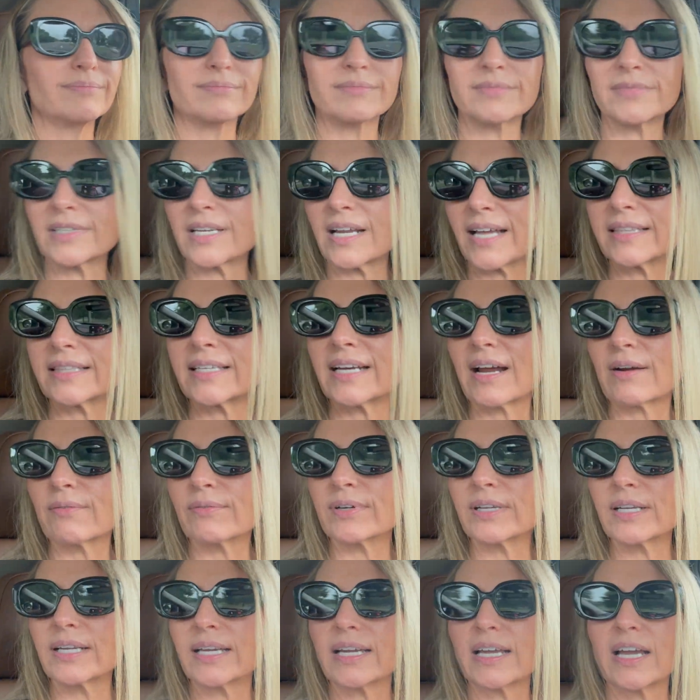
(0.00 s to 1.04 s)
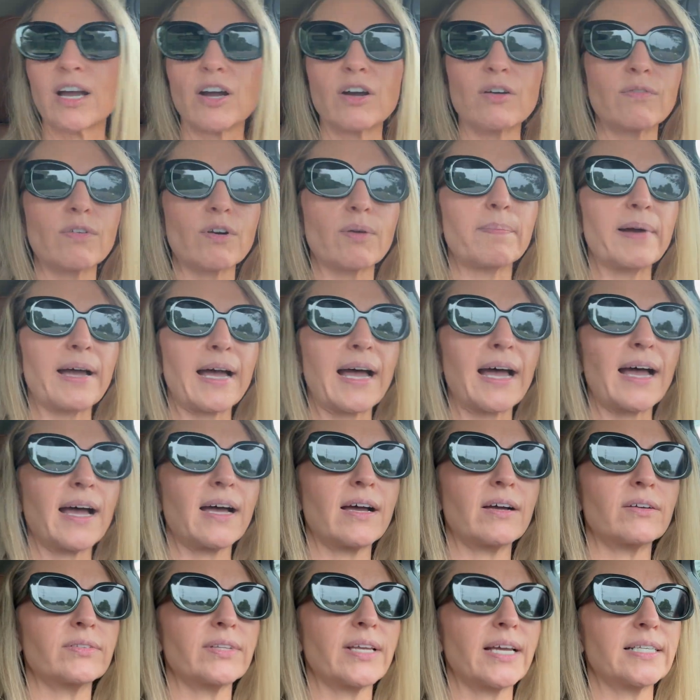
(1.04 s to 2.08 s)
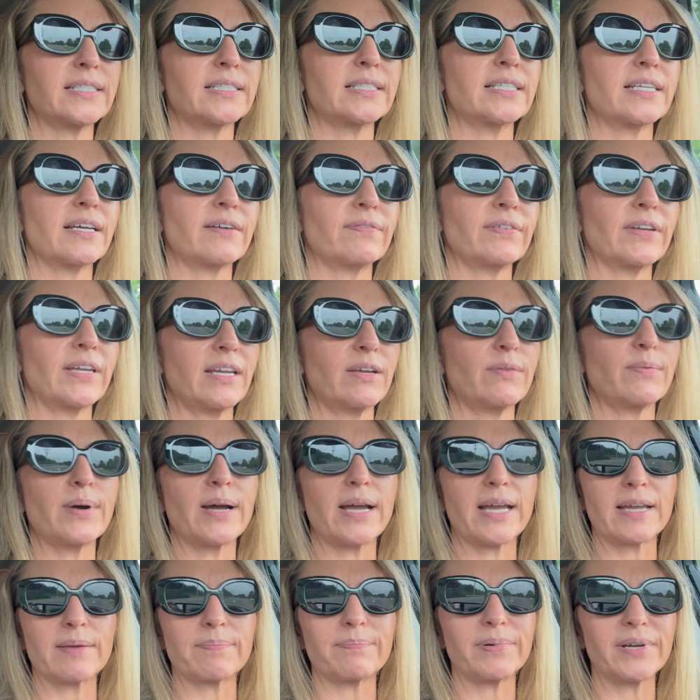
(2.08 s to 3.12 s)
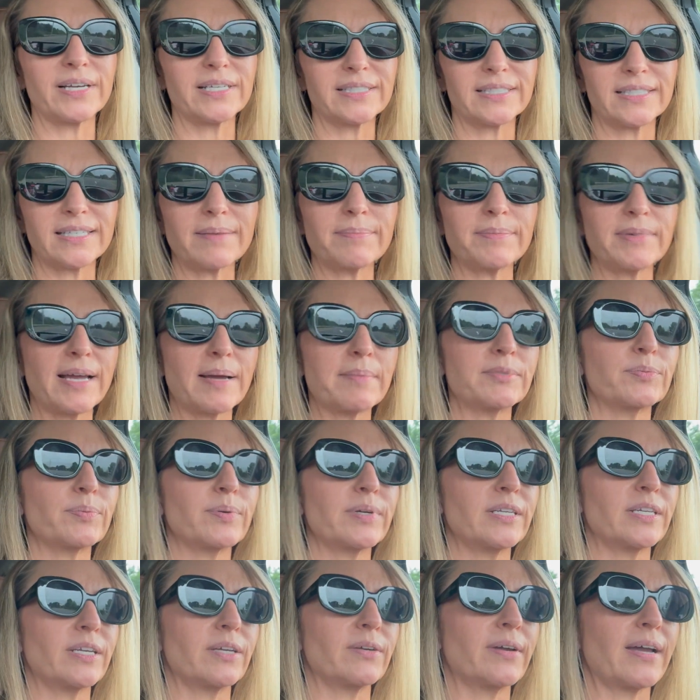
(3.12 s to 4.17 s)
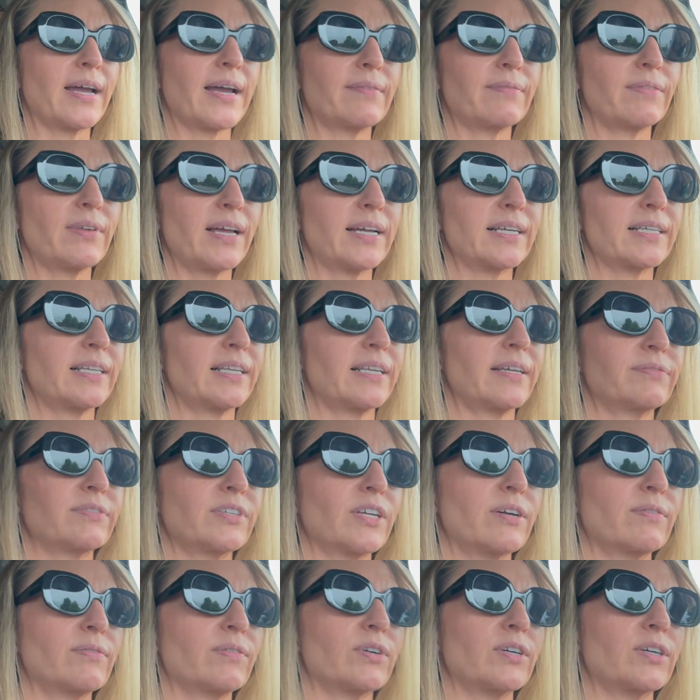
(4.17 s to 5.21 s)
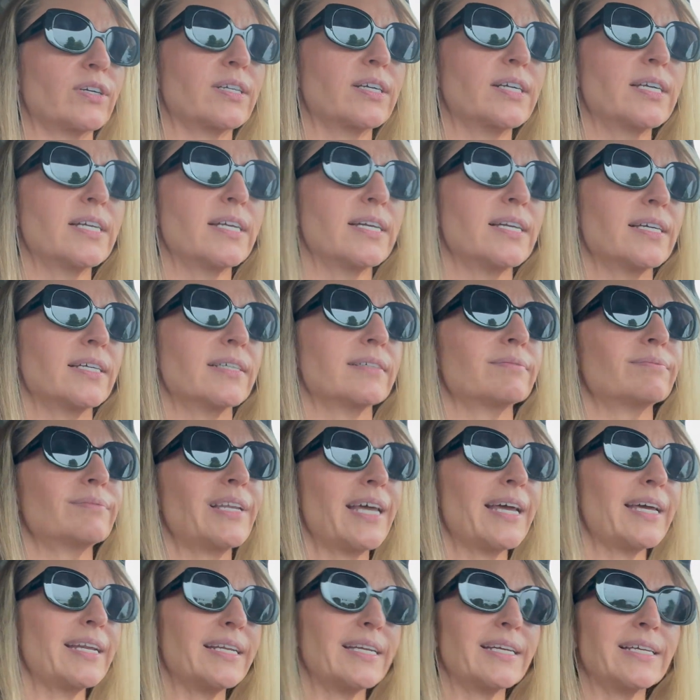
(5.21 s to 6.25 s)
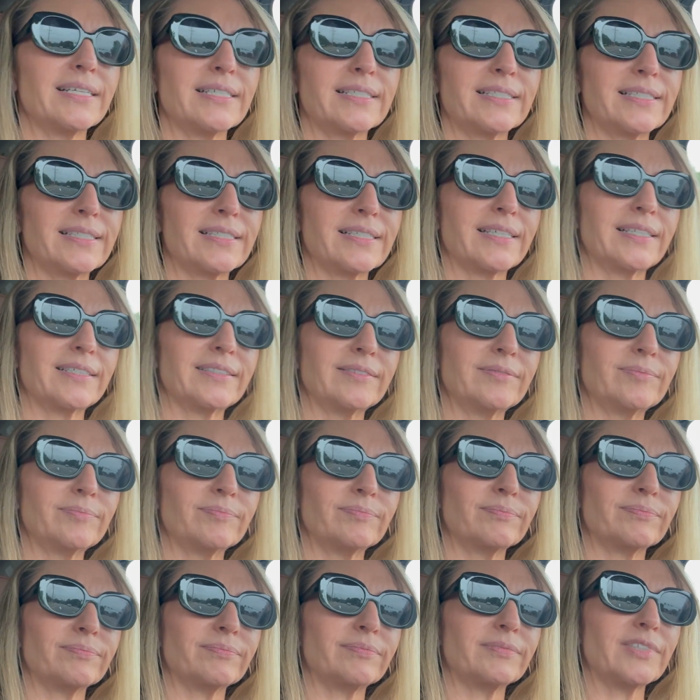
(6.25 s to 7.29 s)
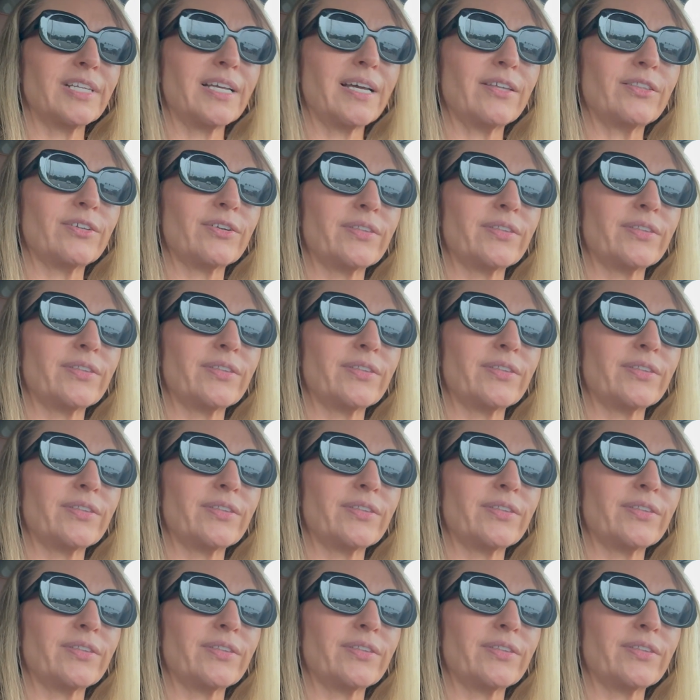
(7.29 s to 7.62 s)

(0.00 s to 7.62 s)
Not that I really overbuy on that stuff anyway, but sometimes we do have like leftover lettuce and other